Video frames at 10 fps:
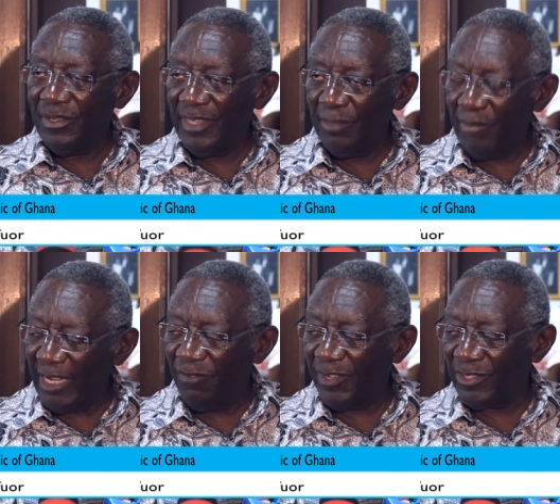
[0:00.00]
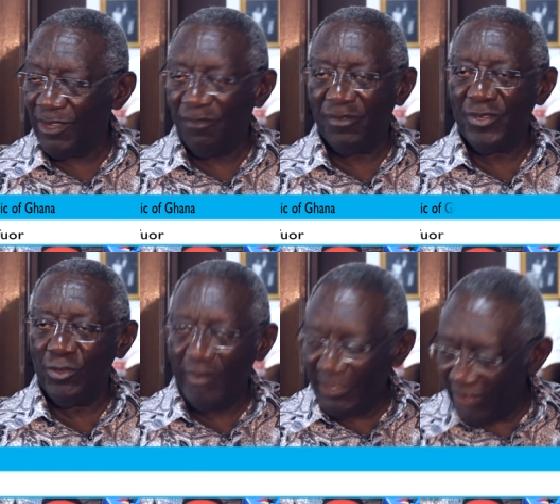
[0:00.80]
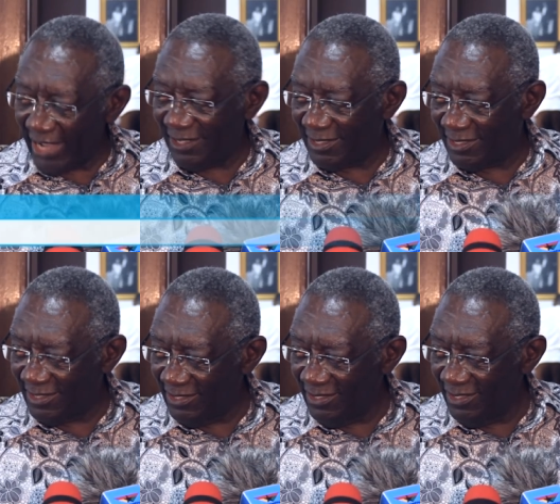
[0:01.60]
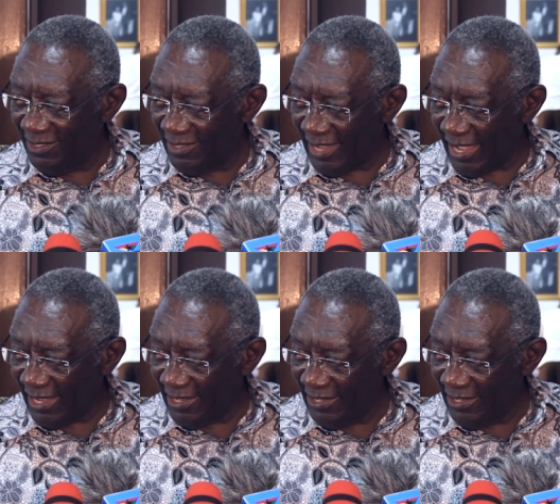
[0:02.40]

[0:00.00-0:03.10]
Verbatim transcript: the benefits of human rights. Huh?